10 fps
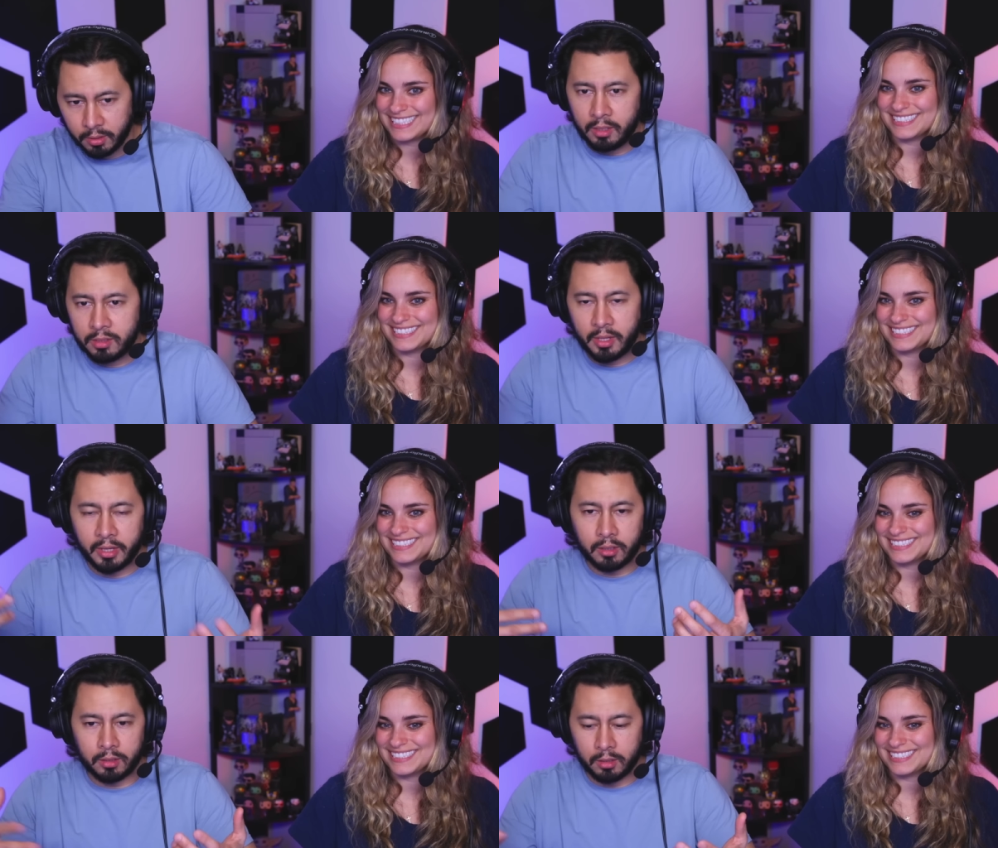Speaker 1: He's
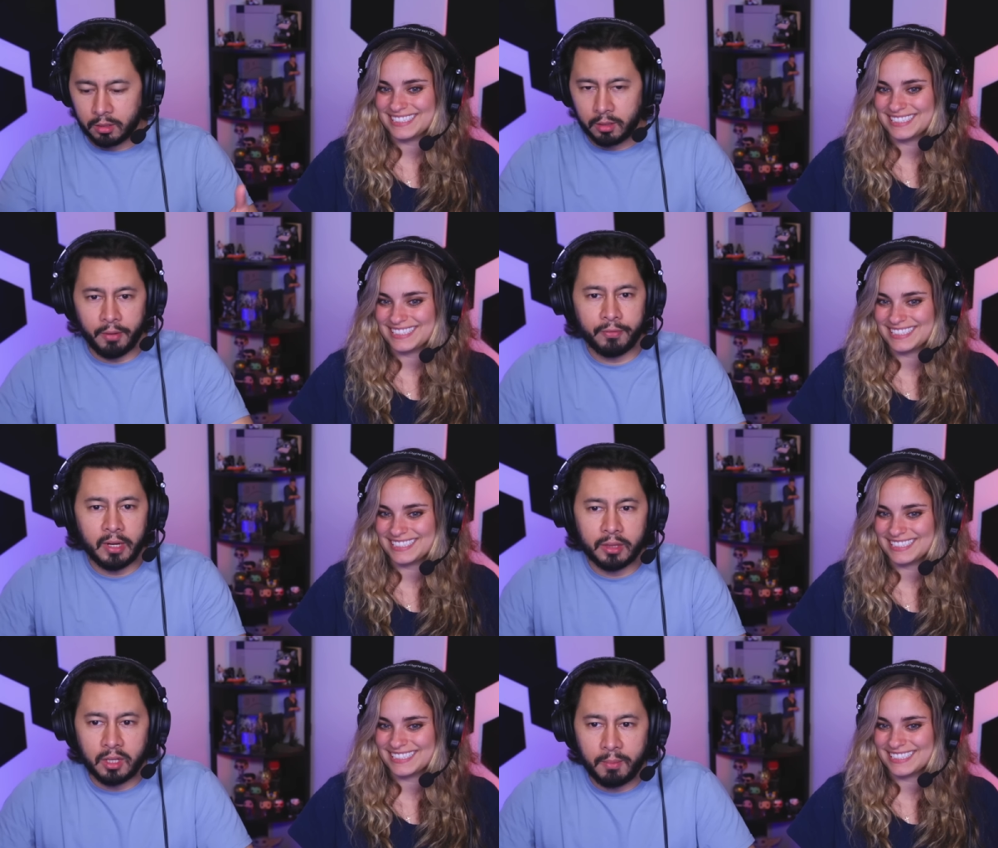like the I
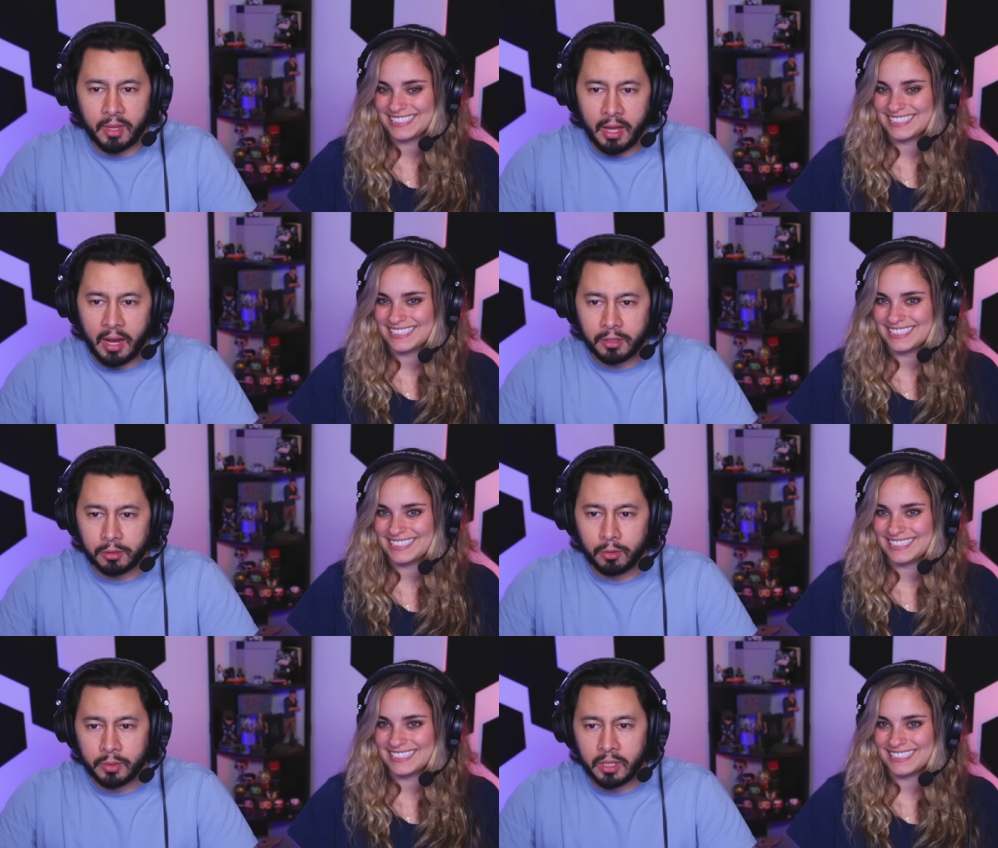forgot the name of the actor
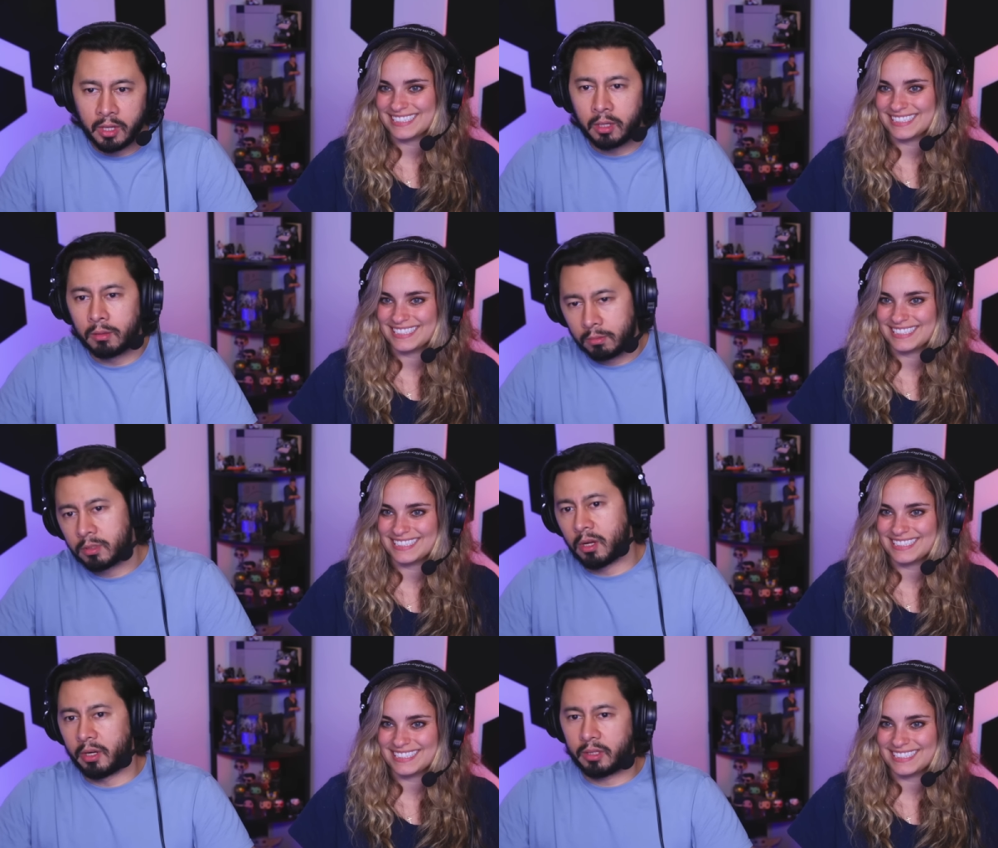who was in
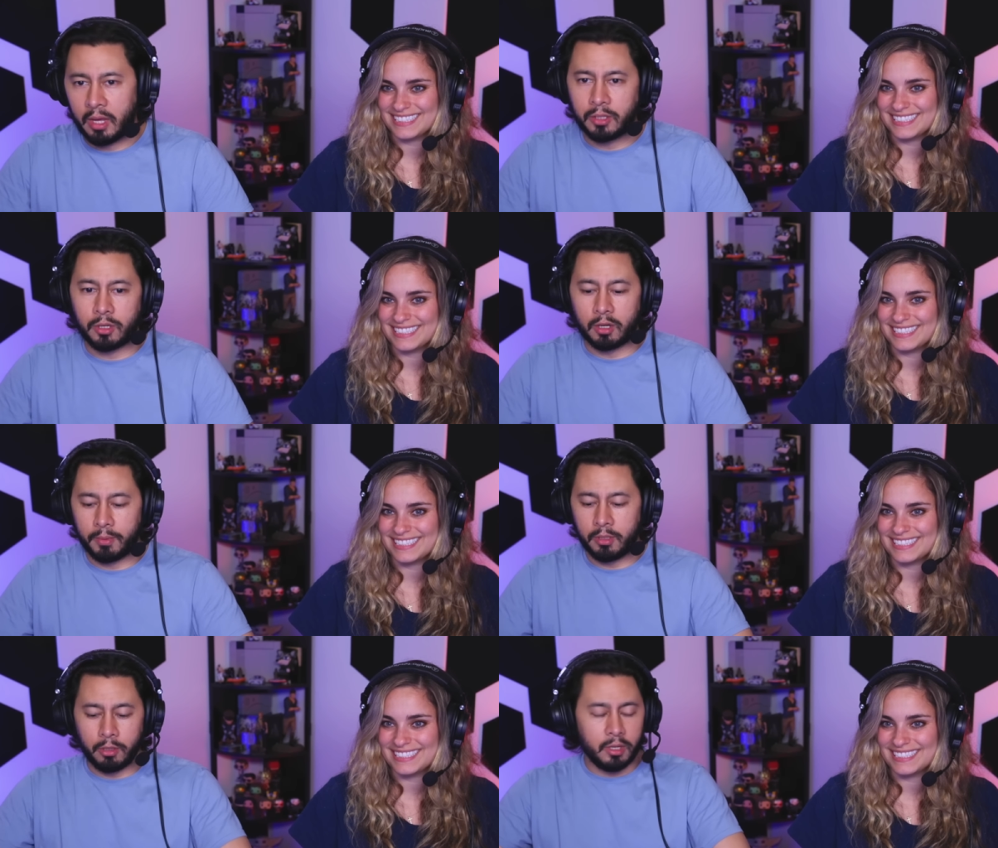Sonic the Hedgehog,
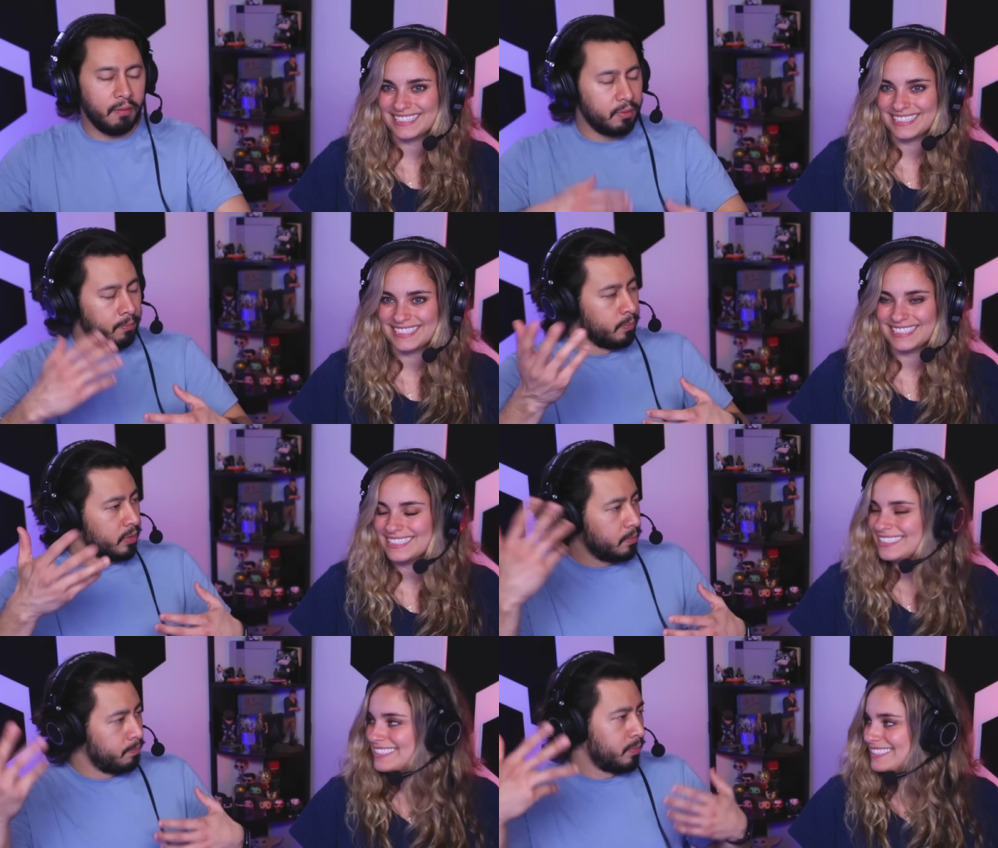but you know you have the
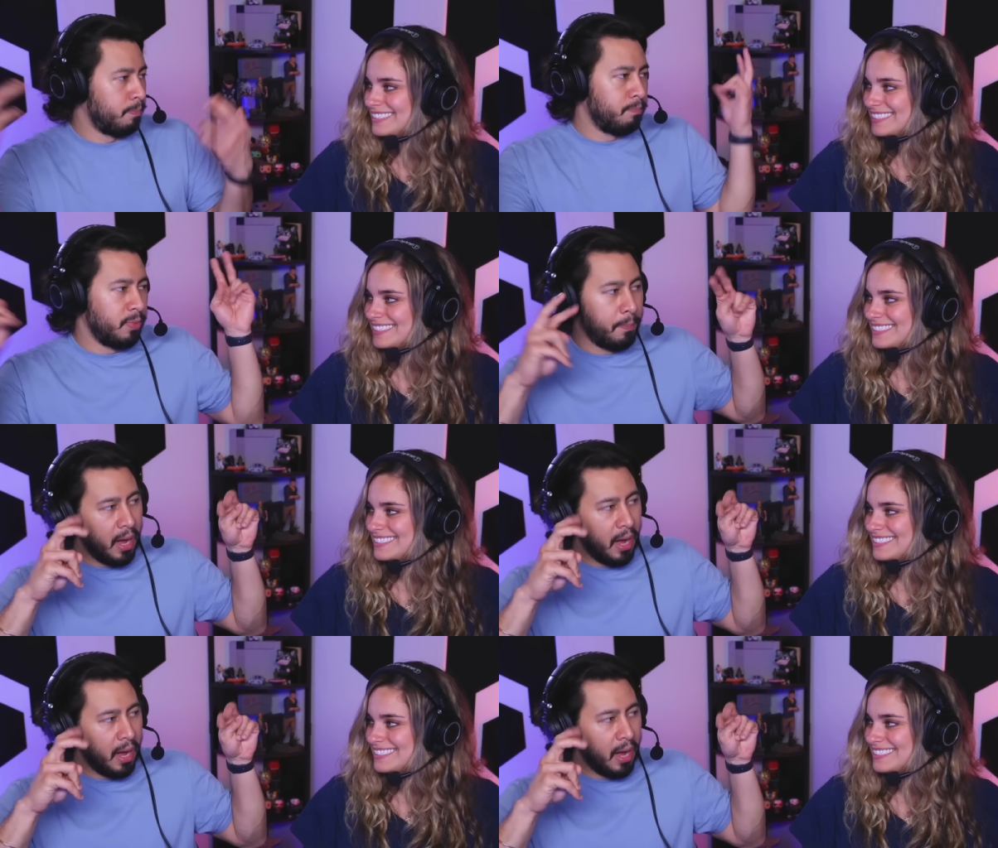the, the